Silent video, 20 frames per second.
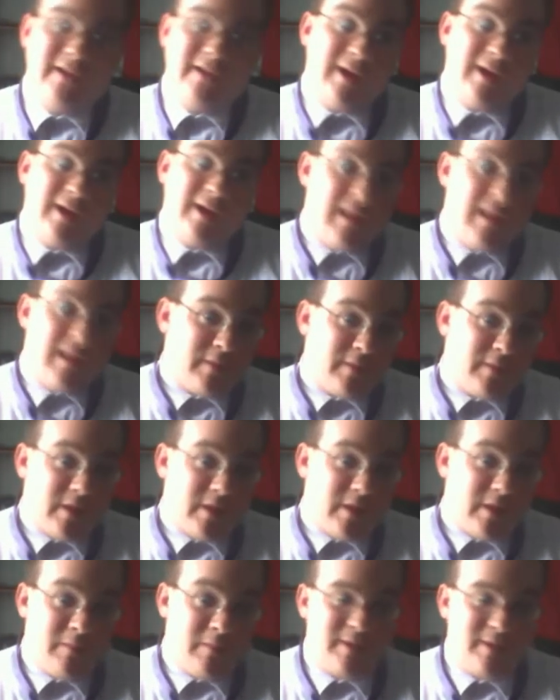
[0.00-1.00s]
I've
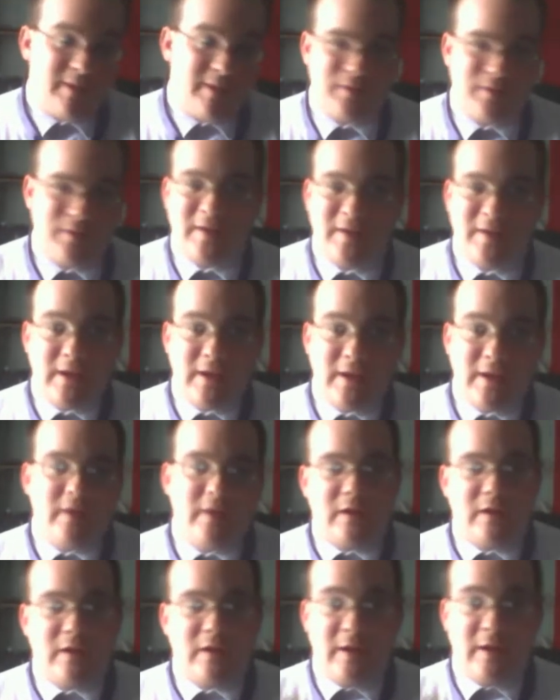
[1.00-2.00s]
become.
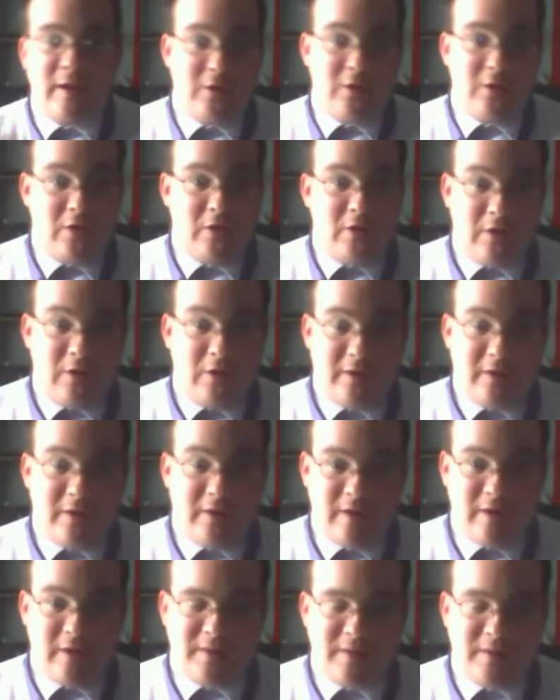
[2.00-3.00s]
I know you don't all care
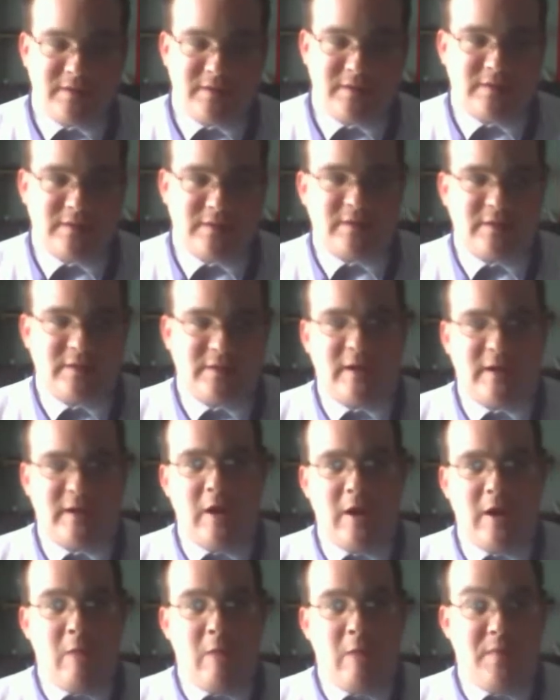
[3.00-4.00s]
about this necessarily,
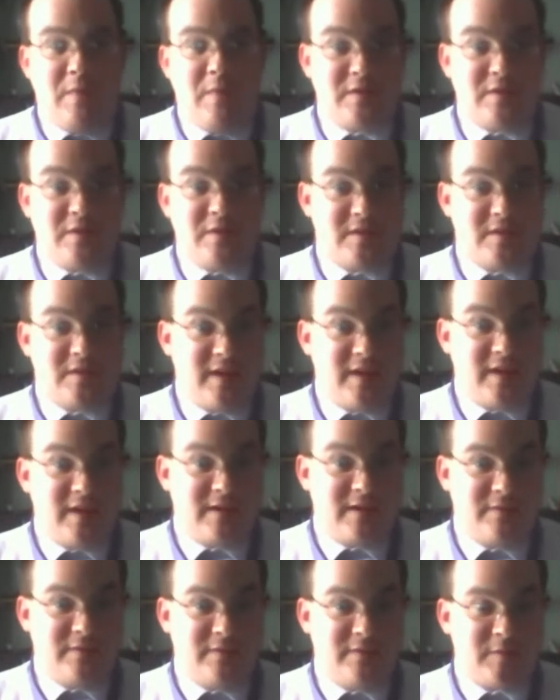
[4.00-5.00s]
but there's a decided
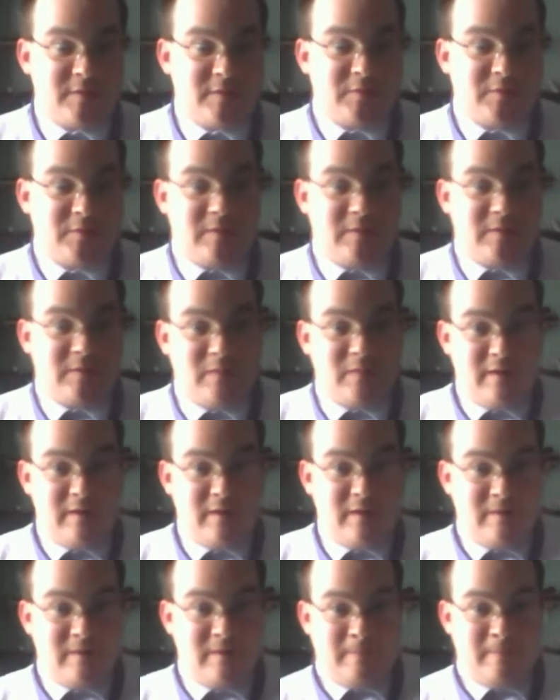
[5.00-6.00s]
difference between
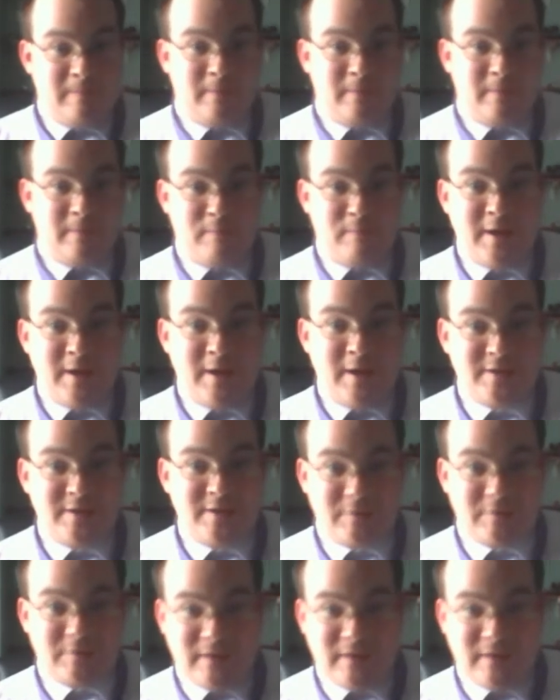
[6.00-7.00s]
pages
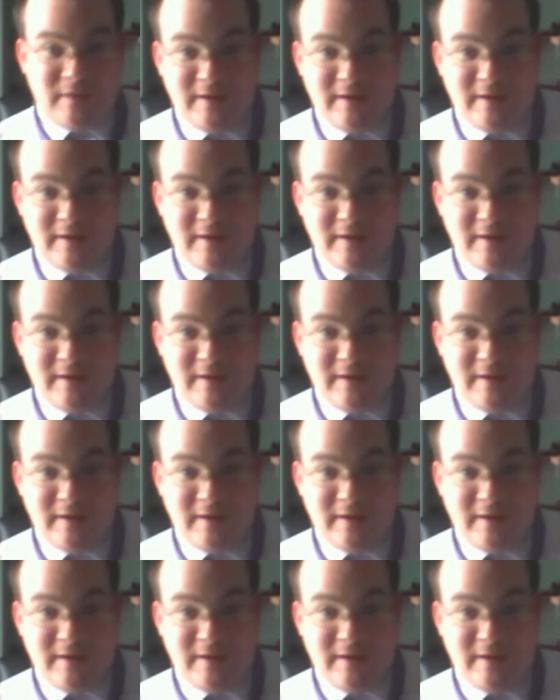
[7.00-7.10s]
where